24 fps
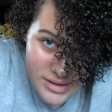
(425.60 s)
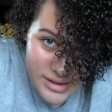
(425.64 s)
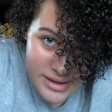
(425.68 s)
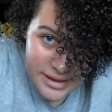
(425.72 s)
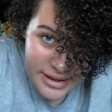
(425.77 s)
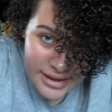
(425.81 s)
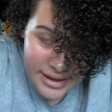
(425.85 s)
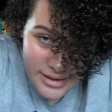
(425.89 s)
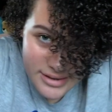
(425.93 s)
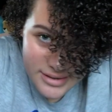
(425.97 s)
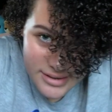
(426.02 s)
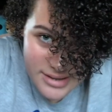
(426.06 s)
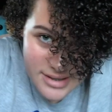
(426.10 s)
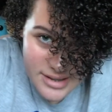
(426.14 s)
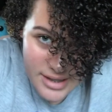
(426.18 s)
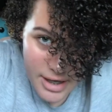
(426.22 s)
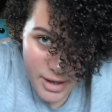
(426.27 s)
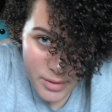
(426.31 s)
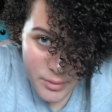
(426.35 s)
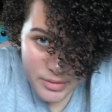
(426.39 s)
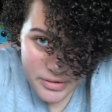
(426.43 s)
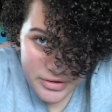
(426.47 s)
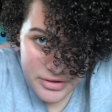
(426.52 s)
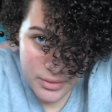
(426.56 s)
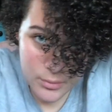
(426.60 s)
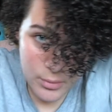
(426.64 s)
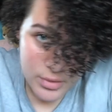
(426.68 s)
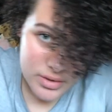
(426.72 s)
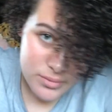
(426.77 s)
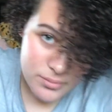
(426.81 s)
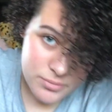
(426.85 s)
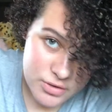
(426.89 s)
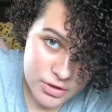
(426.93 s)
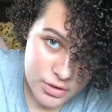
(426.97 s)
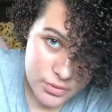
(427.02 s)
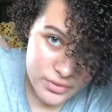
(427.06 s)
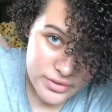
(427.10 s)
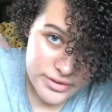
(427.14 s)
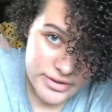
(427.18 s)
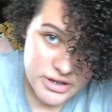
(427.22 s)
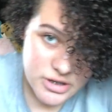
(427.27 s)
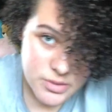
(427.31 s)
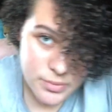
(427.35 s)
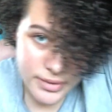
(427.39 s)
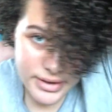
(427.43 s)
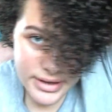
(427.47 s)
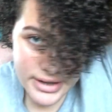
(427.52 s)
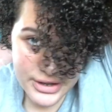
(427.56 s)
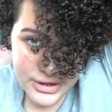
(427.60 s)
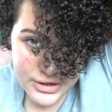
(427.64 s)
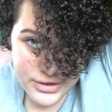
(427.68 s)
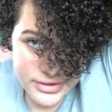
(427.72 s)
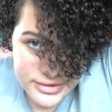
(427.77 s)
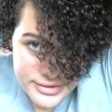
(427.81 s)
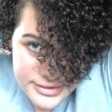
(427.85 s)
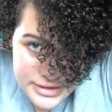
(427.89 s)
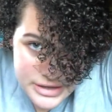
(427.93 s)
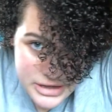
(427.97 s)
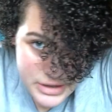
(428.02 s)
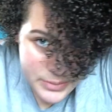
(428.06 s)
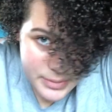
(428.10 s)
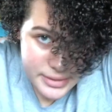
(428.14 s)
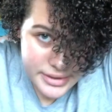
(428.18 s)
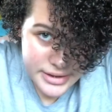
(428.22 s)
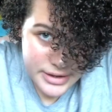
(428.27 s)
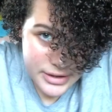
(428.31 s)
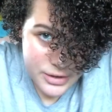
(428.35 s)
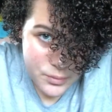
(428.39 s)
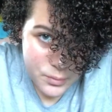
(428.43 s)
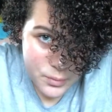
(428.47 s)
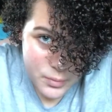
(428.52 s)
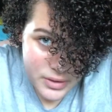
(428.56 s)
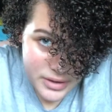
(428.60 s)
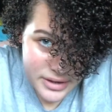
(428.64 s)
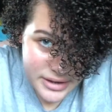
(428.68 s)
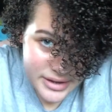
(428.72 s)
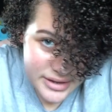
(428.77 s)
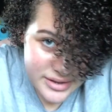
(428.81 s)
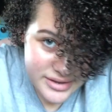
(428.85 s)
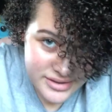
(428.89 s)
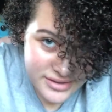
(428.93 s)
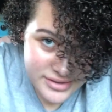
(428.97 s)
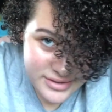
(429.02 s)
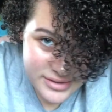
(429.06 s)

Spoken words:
because I can't decide whether I want them to go this way or what.